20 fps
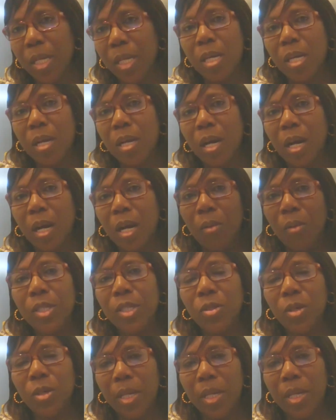When you were
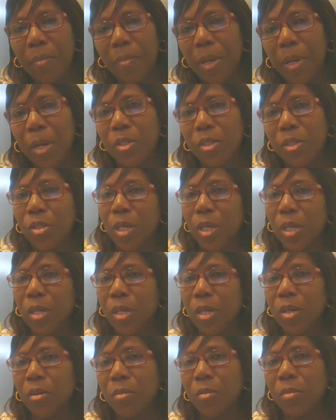talking about your
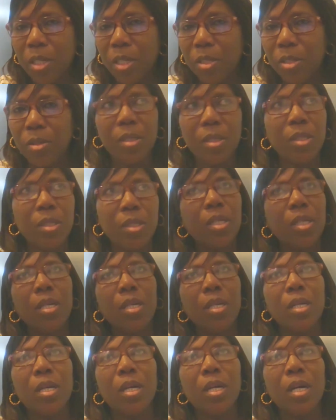accommodation,
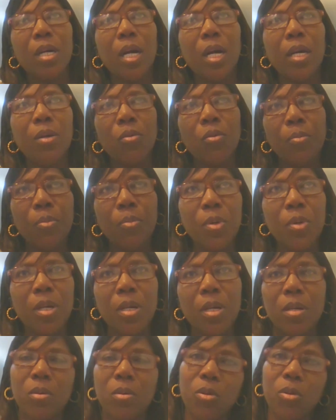I could pick,
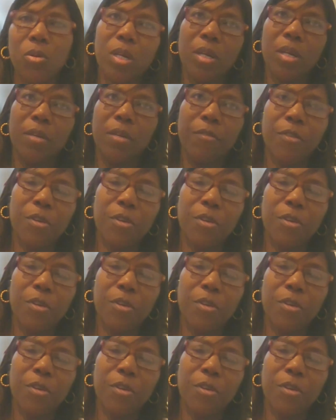okay,